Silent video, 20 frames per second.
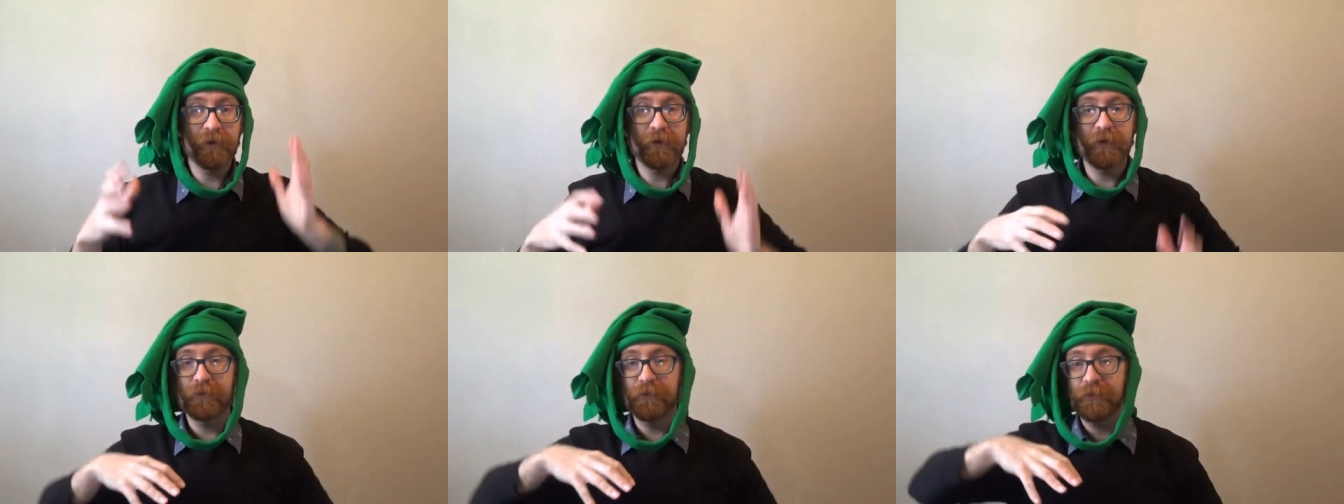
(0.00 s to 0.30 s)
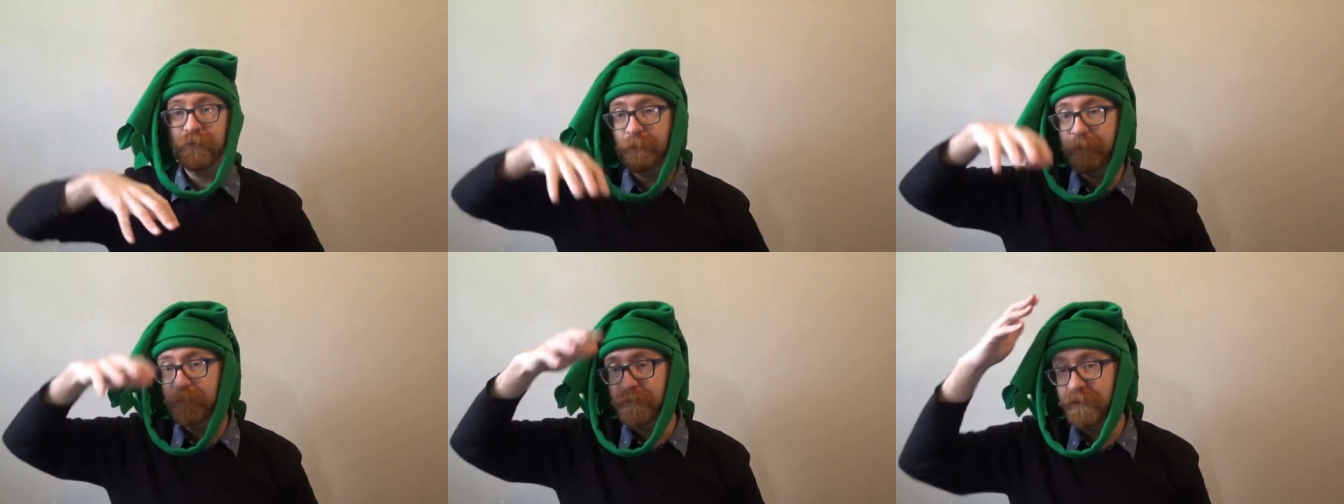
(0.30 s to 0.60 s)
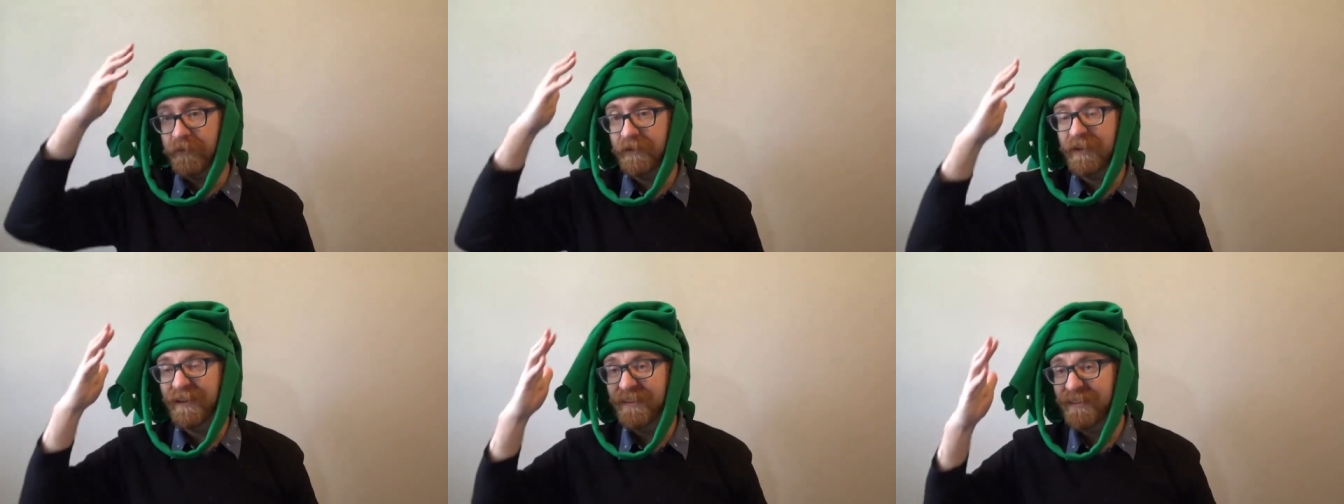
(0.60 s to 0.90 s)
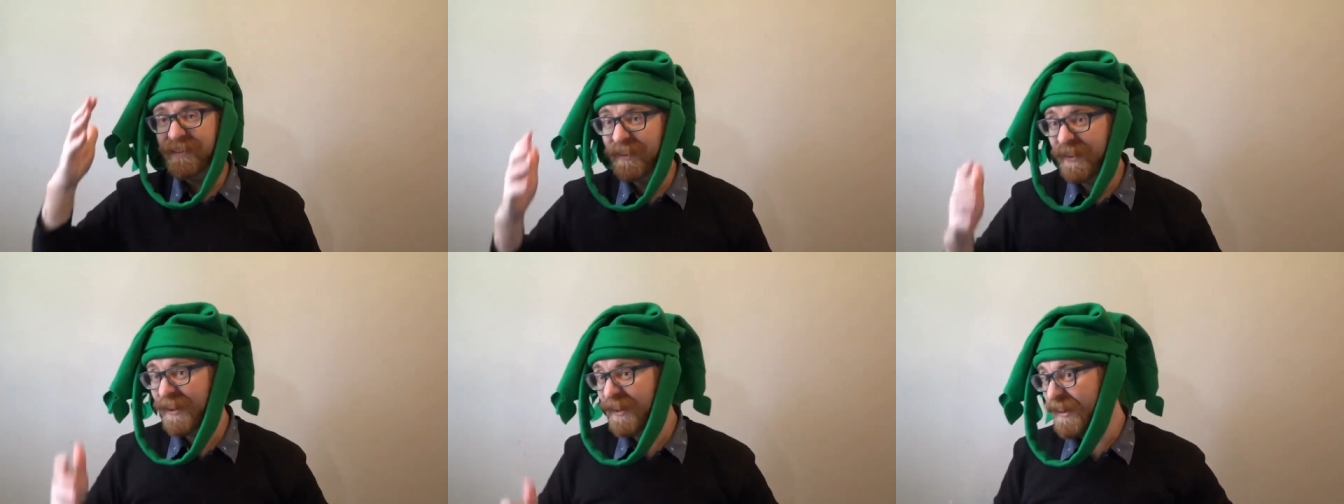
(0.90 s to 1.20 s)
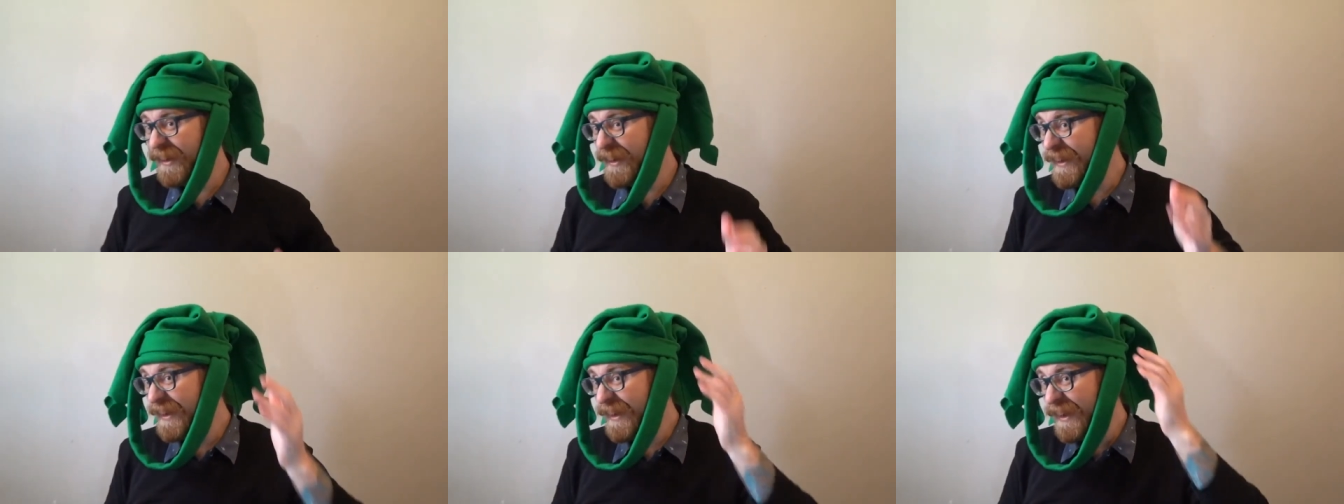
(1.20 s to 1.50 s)
you could flip it to the other
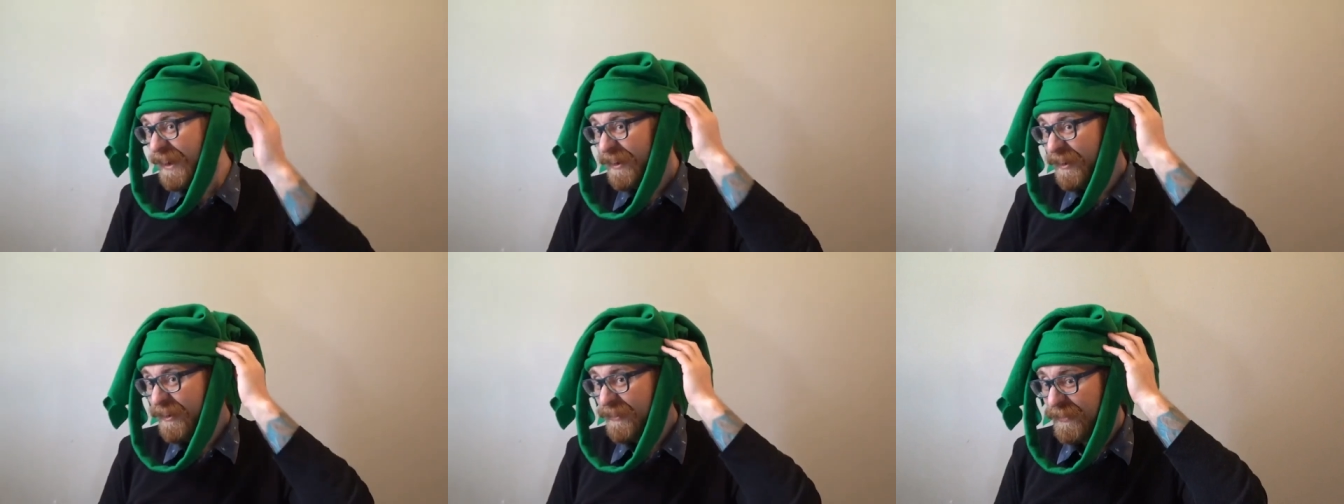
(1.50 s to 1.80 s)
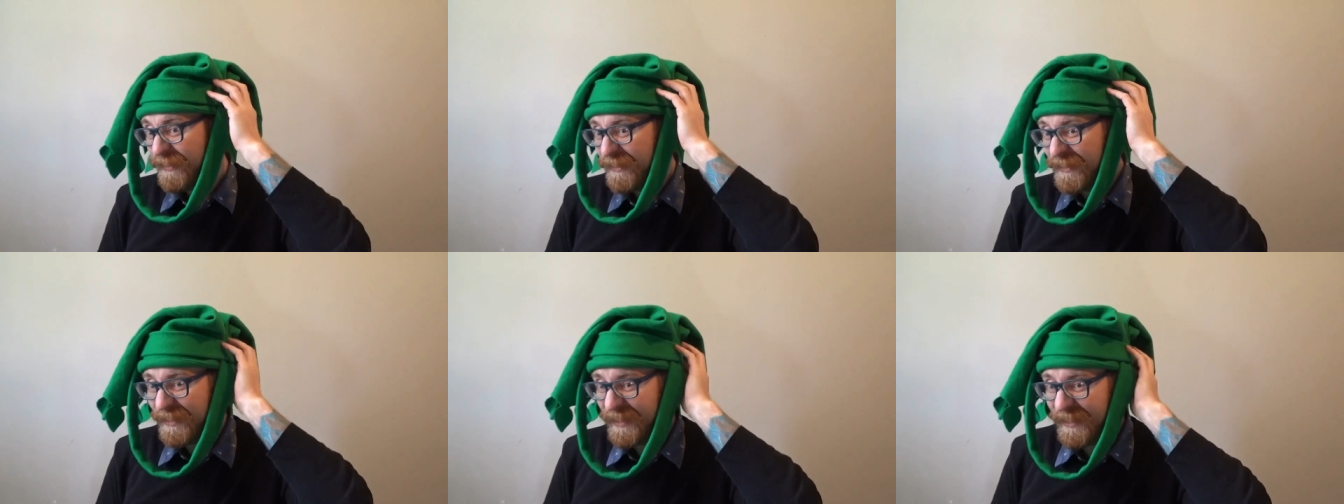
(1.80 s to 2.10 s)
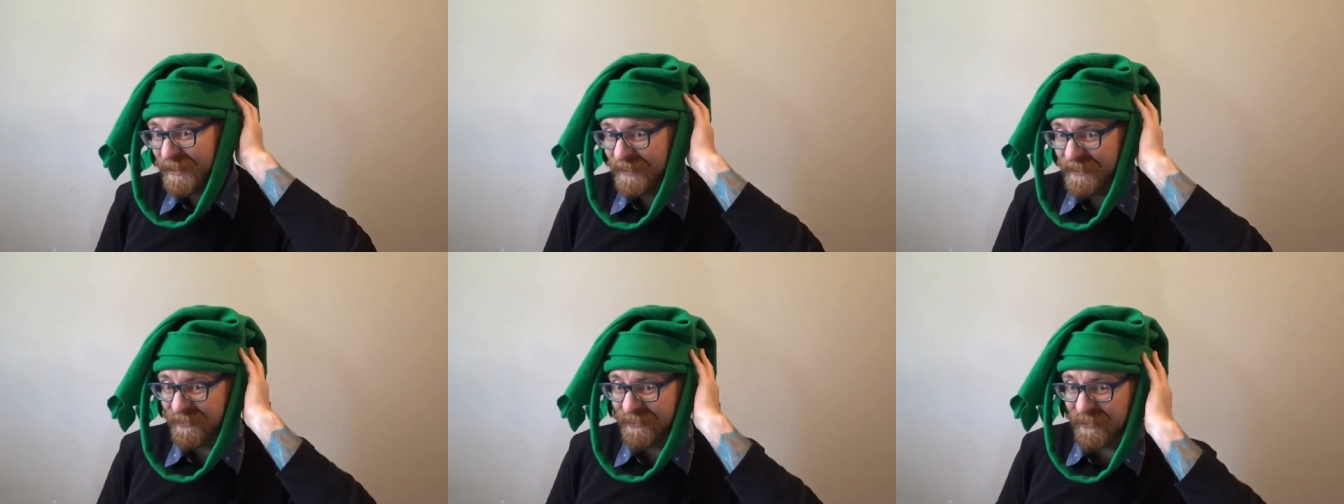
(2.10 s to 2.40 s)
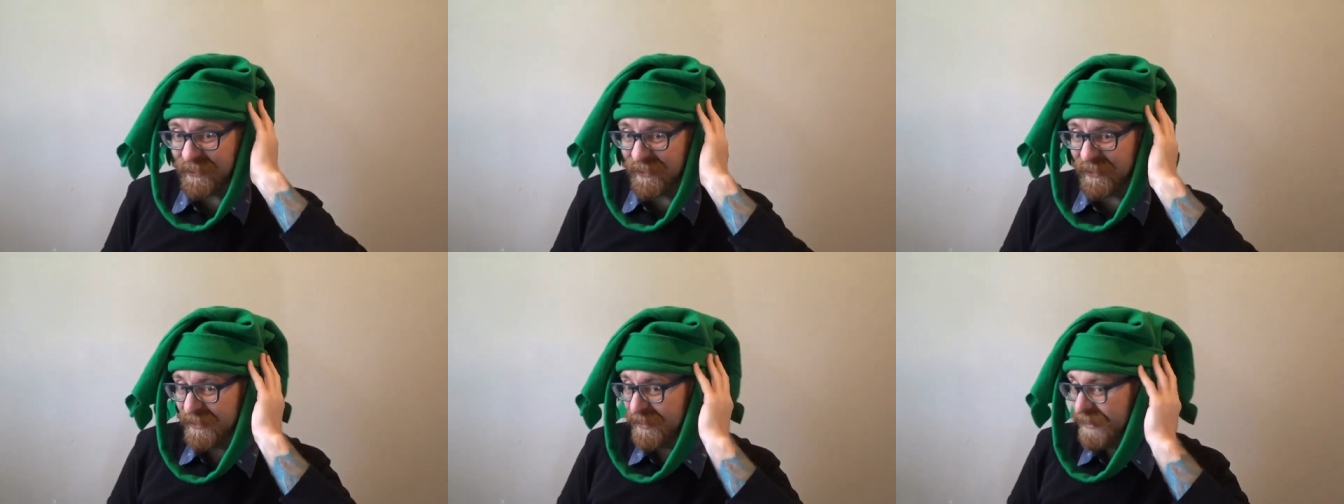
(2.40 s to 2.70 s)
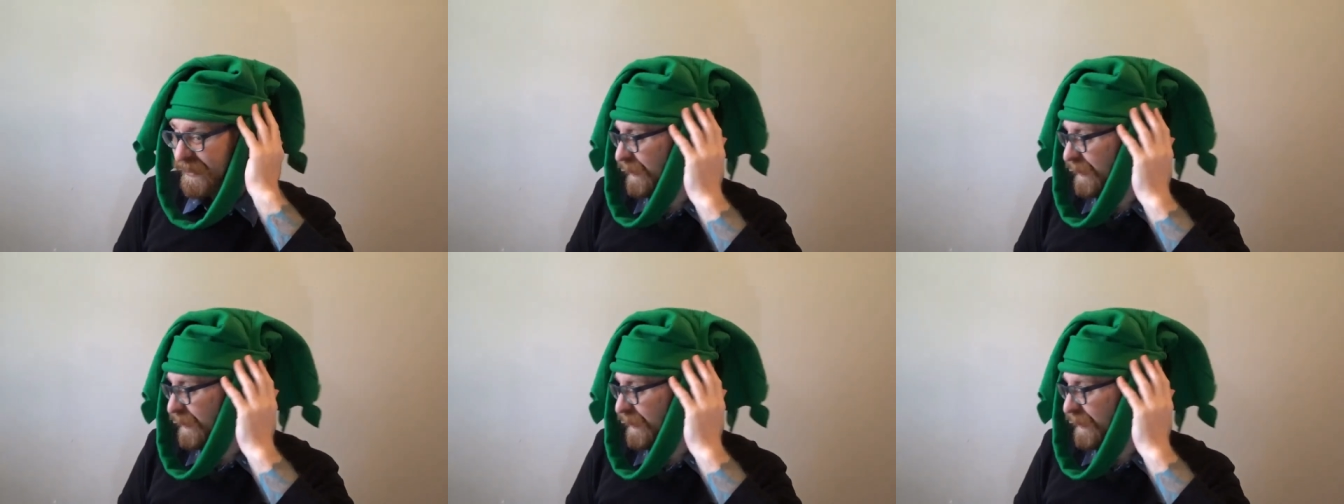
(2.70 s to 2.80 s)
side. However, then you've got